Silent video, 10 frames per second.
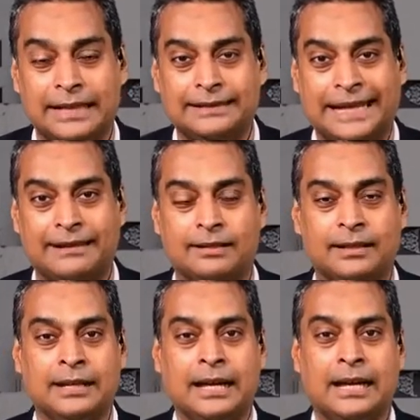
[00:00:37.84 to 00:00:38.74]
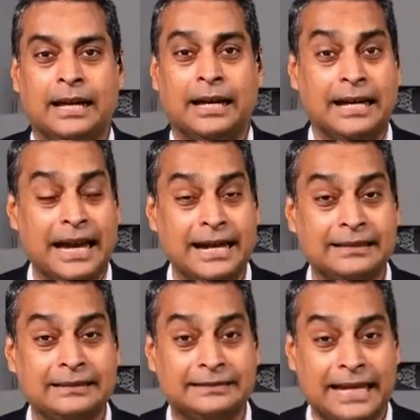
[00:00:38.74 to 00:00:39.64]
territory,
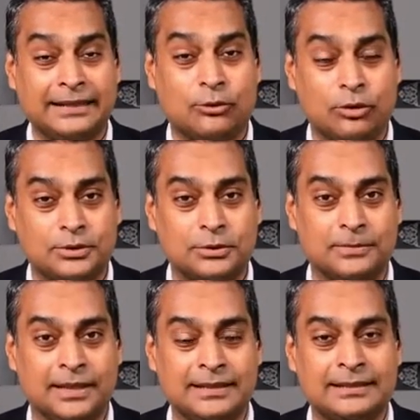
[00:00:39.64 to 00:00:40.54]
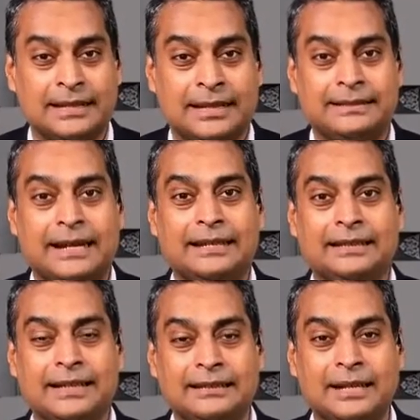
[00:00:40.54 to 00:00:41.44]
and that also means that
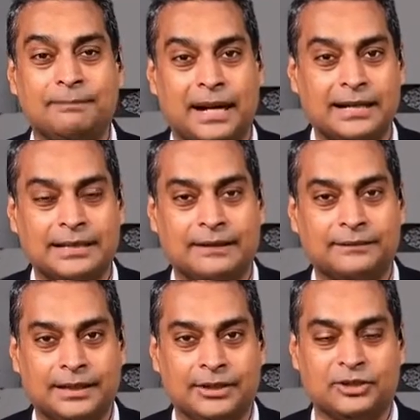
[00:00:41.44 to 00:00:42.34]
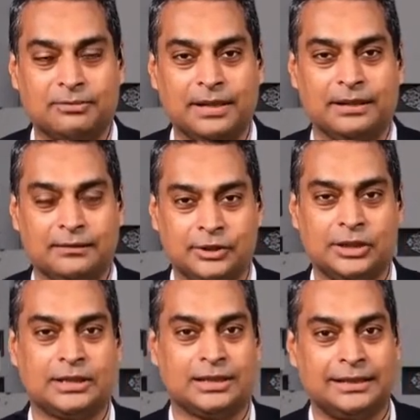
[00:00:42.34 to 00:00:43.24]
the other parts of the Kashmir, which
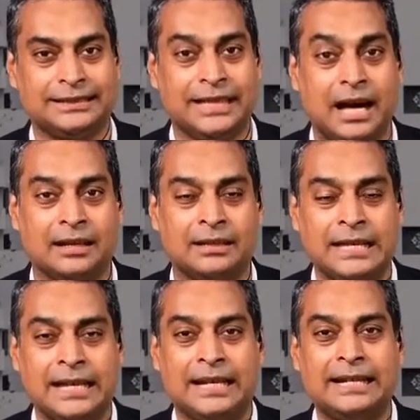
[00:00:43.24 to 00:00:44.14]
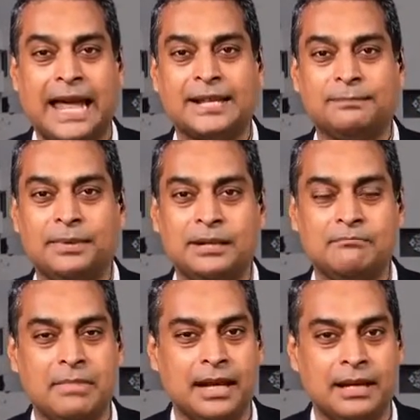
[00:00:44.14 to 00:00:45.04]
is Ladakh, it has
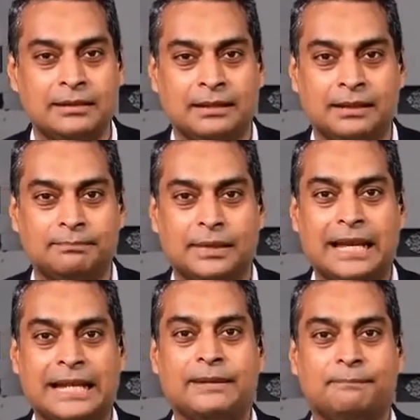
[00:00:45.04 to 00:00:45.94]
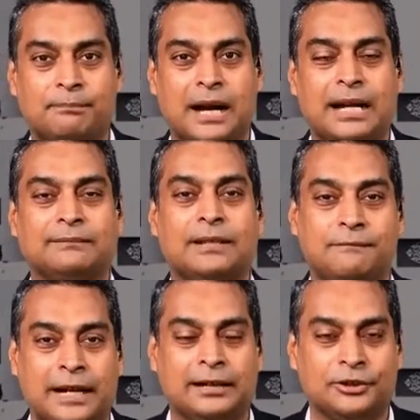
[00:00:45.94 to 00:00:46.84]
been made as a part of the
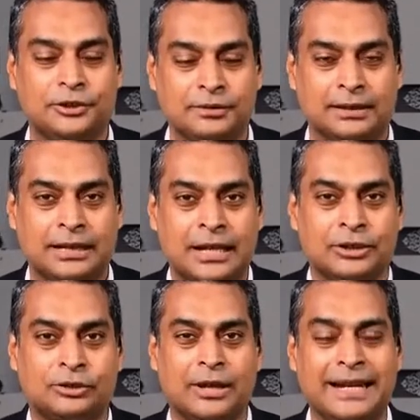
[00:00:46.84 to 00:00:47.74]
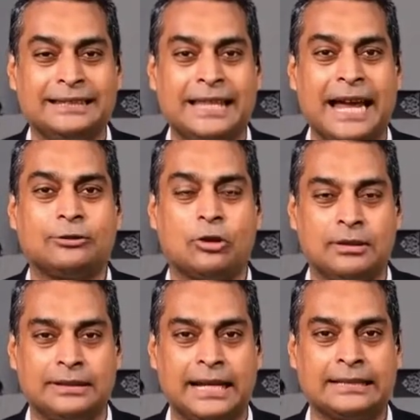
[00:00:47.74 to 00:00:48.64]
federal unit. So in that
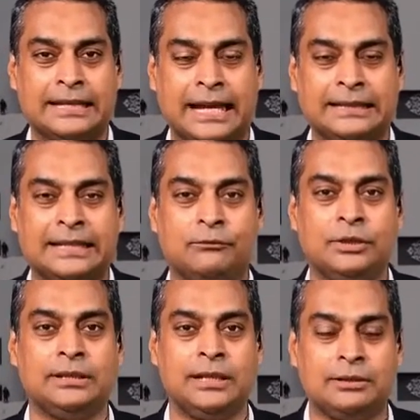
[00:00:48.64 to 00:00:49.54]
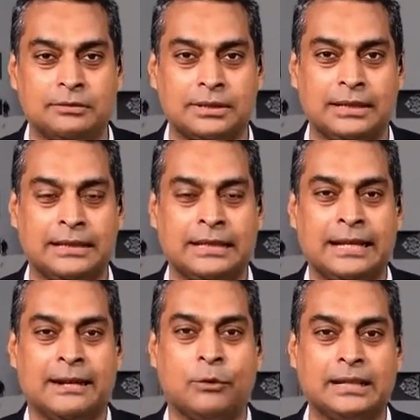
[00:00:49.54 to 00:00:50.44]
context, I think we need to see
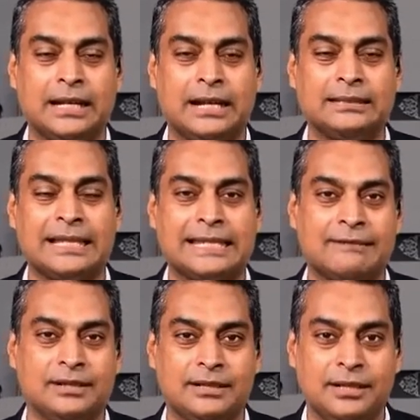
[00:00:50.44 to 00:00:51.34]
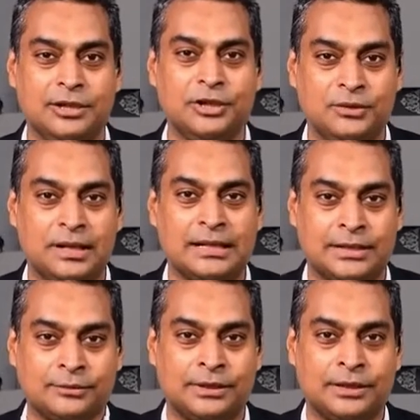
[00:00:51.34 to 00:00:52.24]
what are the 17 UN
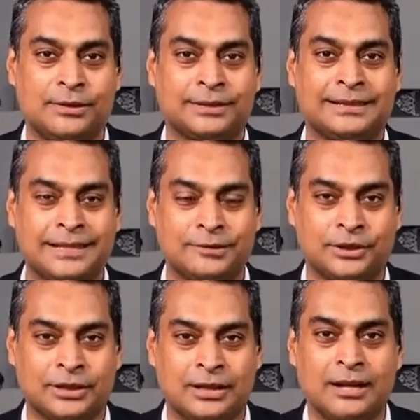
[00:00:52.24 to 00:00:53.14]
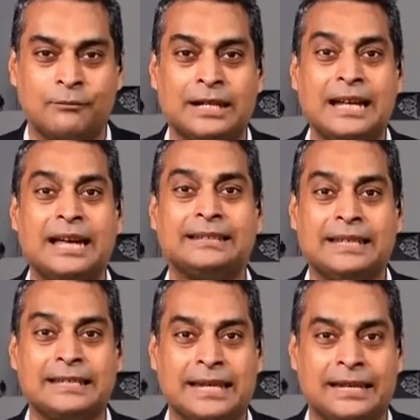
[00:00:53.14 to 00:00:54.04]
Security Council resolution. What are
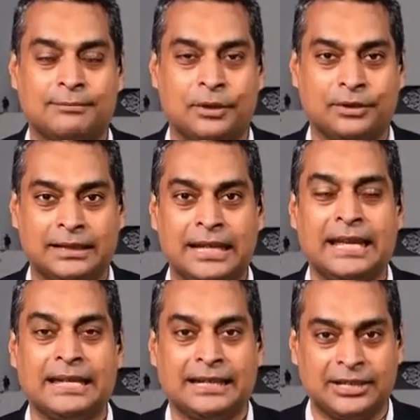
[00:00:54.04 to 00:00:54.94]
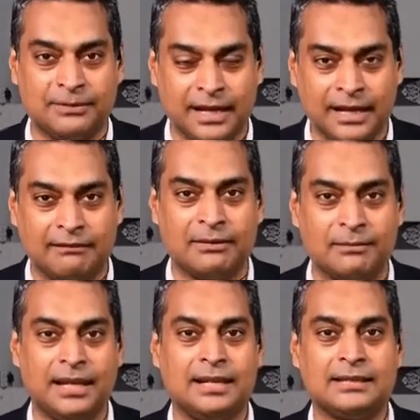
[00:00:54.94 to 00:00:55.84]
they saying about it? Kashmir
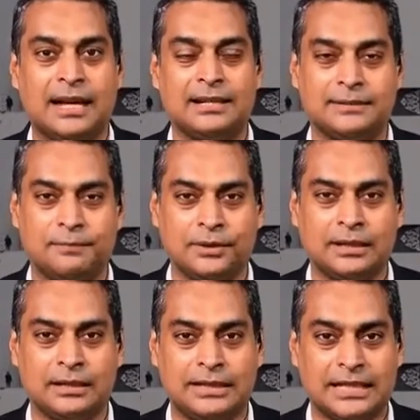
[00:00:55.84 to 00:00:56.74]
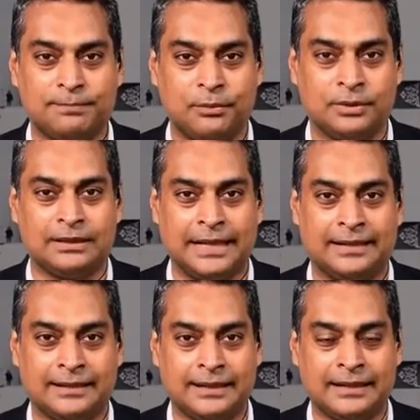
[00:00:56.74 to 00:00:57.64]
remains a disputed
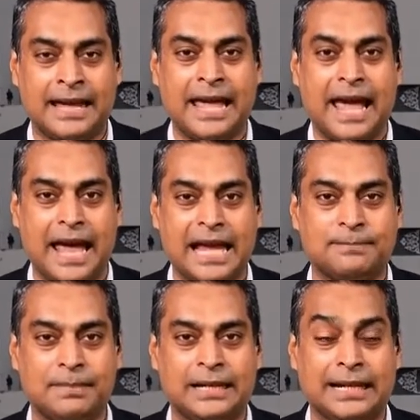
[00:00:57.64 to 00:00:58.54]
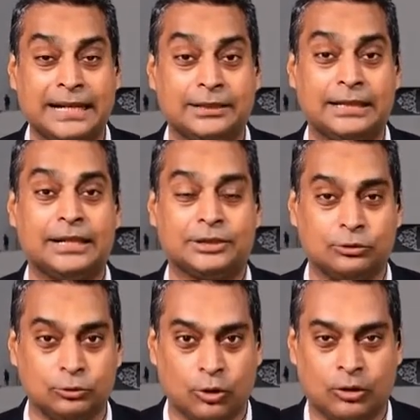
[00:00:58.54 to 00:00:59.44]
territory as per international
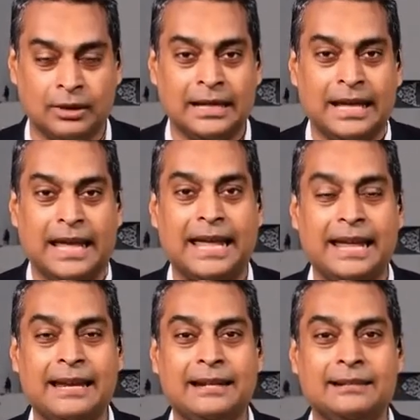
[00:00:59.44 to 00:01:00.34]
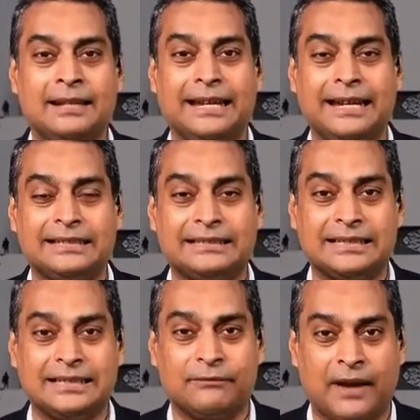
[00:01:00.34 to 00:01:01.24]
law. And its